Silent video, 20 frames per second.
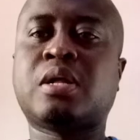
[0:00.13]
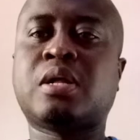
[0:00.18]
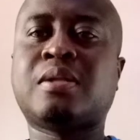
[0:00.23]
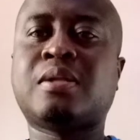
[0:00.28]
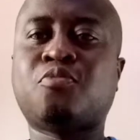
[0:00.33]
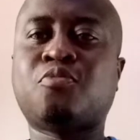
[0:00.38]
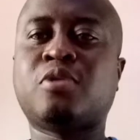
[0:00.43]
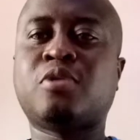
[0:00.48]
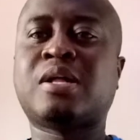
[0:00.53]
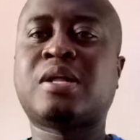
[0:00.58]

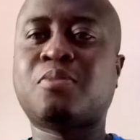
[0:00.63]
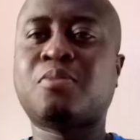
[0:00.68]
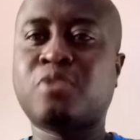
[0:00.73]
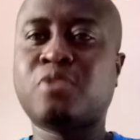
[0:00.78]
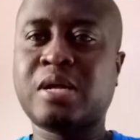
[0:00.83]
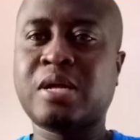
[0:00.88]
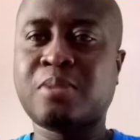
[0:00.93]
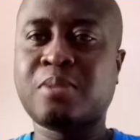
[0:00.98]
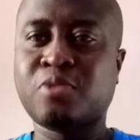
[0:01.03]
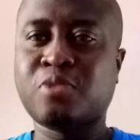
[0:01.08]
Welcome
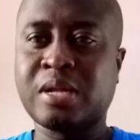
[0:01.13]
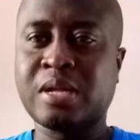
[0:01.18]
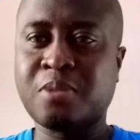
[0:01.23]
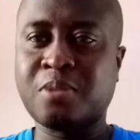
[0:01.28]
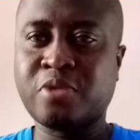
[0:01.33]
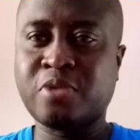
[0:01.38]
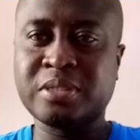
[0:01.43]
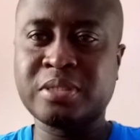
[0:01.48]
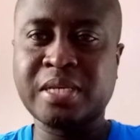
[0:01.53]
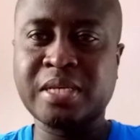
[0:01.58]

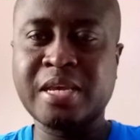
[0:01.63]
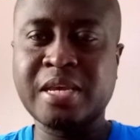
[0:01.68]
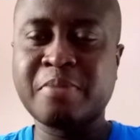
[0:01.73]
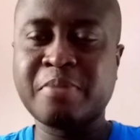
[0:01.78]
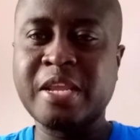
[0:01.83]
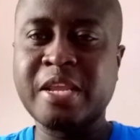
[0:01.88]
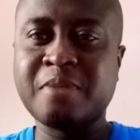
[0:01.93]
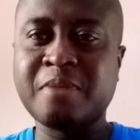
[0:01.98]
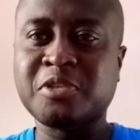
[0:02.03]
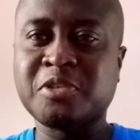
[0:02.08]
once again. My
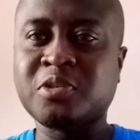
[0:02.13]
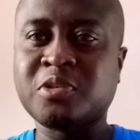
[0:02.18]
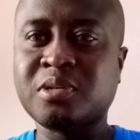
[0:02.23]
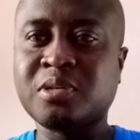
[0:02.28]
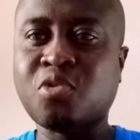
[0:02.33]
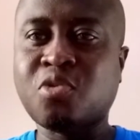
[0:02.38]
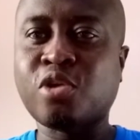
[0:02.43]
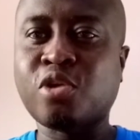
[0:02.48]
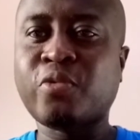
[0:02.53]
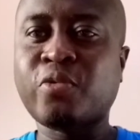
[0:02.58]
name is
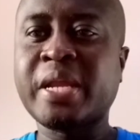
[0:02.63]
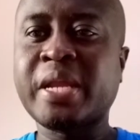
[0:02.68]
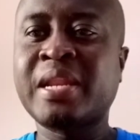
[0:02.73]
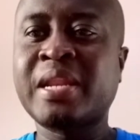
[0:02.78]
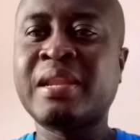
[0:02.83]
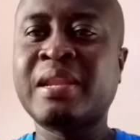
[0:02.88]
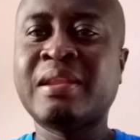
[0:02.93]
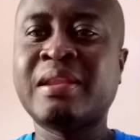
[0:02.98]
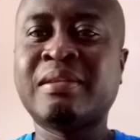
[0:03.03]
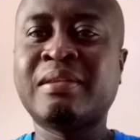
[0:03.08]
Godwin,
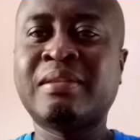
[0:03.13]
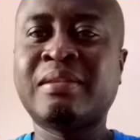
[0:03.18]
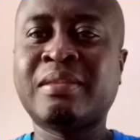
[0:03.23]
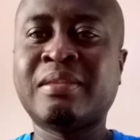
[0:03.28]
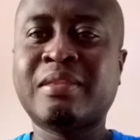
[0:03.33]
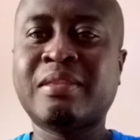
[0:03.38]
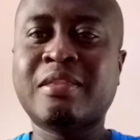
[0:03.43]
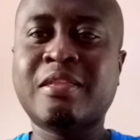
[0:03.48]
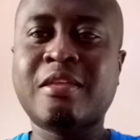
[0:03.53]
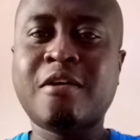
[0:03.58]

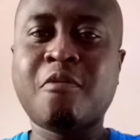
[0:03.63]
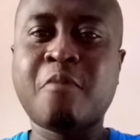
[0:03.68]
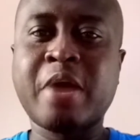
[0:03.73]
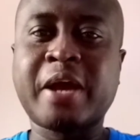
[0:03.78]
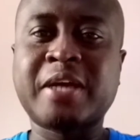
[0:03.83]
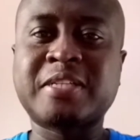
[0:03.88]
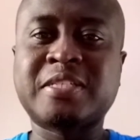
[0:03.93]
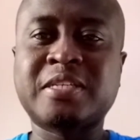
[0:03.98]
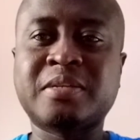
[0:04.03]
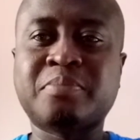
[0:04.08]
a
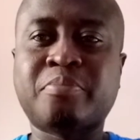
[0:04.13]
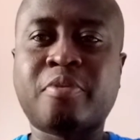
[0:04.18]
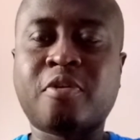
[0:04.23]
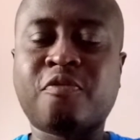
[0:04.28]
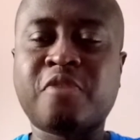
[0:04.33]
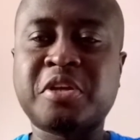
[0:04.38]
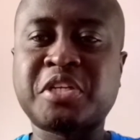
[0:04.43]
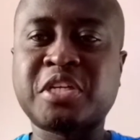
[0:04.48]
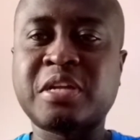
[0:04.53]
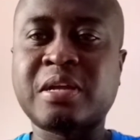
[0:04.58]
marketing
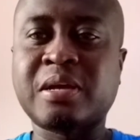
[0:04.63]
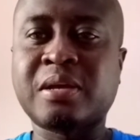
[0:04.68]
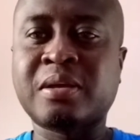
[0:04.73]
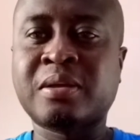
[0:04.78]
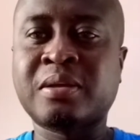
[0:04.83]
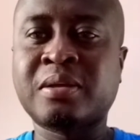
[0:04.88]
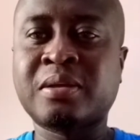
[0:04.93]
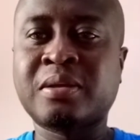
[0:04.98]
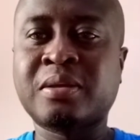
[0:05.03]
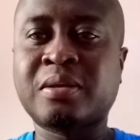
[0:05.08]
professional
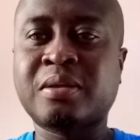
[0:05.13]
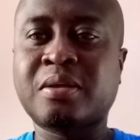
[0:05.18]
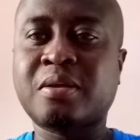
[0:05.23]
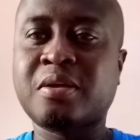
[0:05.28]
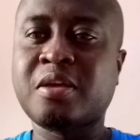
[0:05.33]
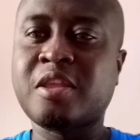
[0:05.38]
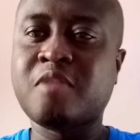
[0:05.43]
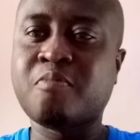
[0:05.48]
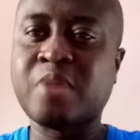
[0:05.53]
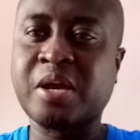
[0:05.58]

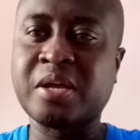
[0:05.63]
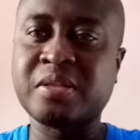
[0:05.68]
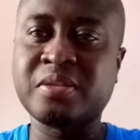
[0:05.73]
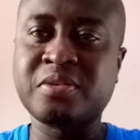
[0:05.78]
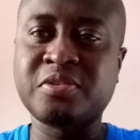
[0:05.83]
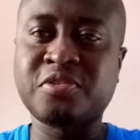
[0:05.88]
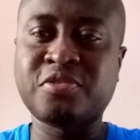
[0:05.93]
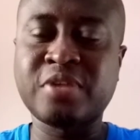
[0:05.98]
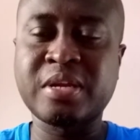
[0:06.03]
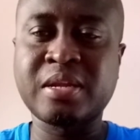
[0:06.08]
and a
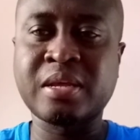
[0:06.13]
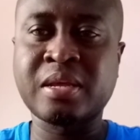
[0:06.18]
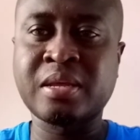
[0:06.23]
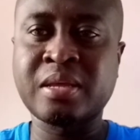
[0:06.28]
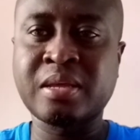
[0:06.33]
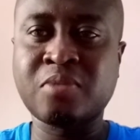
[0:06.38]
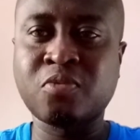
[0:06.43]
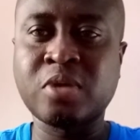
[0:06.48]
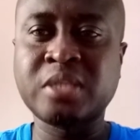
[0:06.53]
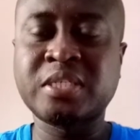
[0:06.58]
marketing trainer.
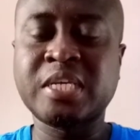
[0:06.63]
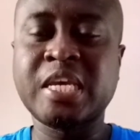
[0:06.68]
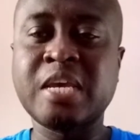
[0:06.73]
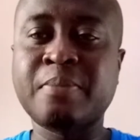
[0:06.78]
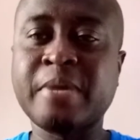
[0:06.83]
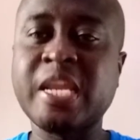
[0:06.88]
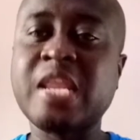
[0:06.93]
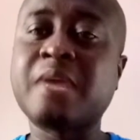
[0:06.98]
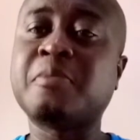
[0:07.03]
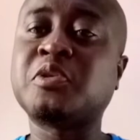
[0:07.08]
Once again,
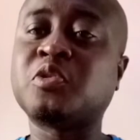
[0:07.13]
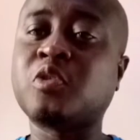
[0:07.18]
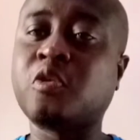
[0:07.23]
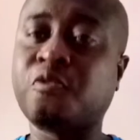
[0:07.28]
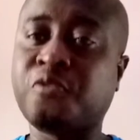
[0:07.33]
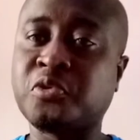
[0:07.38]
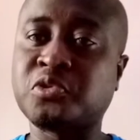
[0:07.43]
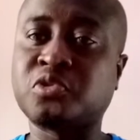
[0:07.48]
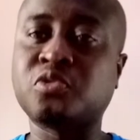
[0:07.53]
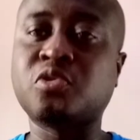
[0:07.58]
my name is
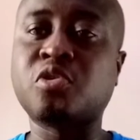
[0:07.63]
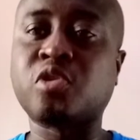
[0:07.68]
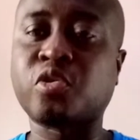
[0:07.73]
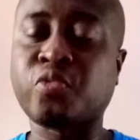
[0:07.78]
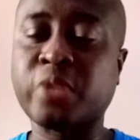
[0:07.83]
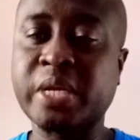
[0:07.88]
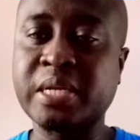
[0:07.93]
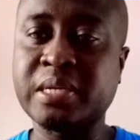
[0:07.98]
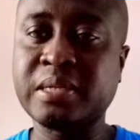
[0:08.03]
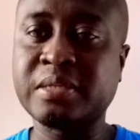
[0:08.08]
Ofusu
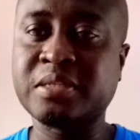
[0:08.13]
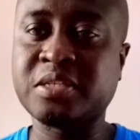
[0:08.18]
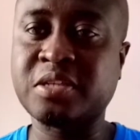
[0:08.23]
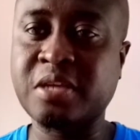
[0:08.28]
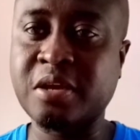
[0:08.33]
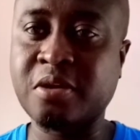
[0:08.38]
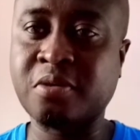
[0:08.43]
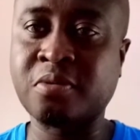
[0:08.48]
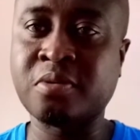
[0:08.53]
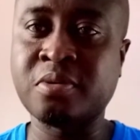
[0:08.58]
Godwin,
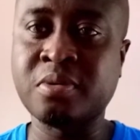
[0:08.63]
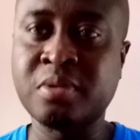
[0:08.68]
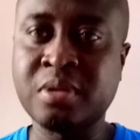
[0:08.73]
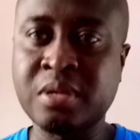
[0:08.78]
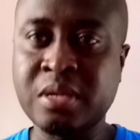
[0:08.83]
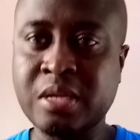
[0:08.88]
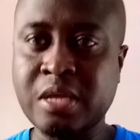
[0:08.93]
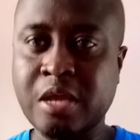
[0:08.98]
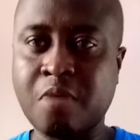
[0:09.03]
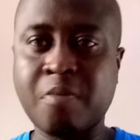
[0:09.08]
Sian,
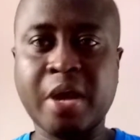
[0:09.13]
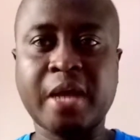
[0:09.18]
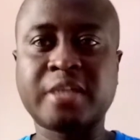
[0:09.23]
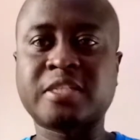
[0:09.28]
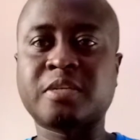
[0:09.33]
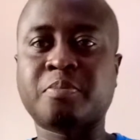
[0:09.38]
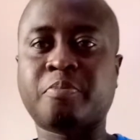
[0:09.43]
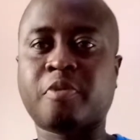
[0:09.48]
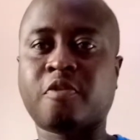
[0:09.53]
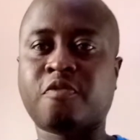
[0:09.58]
a
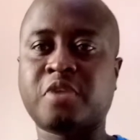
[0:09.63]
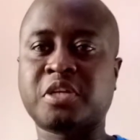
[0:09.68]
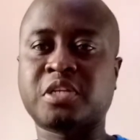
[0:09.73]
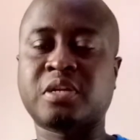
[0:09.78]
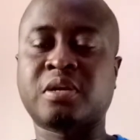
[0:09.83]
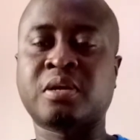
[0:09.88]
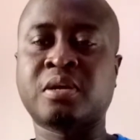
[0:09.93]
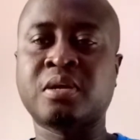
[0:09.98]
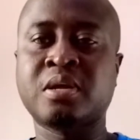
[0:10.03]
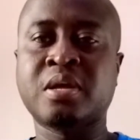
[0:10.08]
marketing
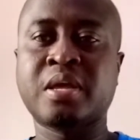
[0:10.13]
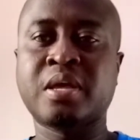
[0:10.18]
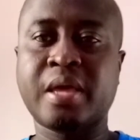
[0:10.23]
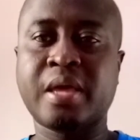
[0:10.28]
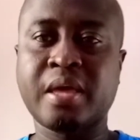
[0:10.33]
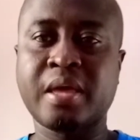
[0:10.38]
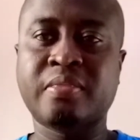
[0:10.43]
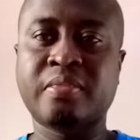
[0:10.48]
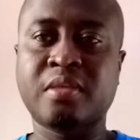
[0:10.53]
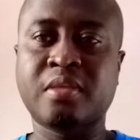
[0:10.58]
professional
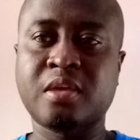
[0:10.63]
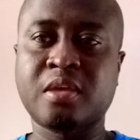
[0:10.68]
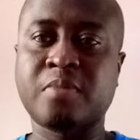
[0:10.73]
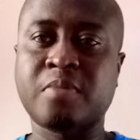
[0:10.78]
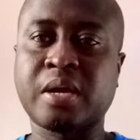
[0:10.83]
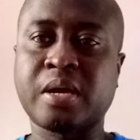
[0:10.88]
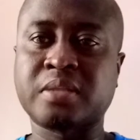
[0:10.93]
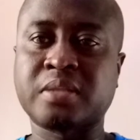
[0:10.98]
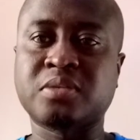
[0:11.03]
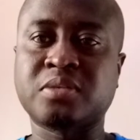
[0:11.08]
and a
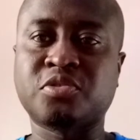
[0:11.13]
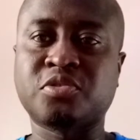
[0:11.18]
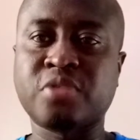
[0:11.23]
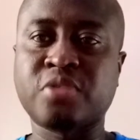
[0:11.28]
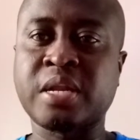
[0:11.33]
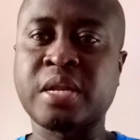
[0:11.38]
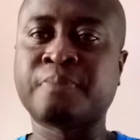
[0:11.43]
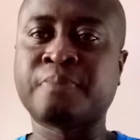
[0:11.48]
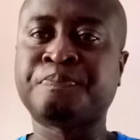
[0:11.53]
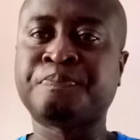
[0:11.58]
marketing trainer.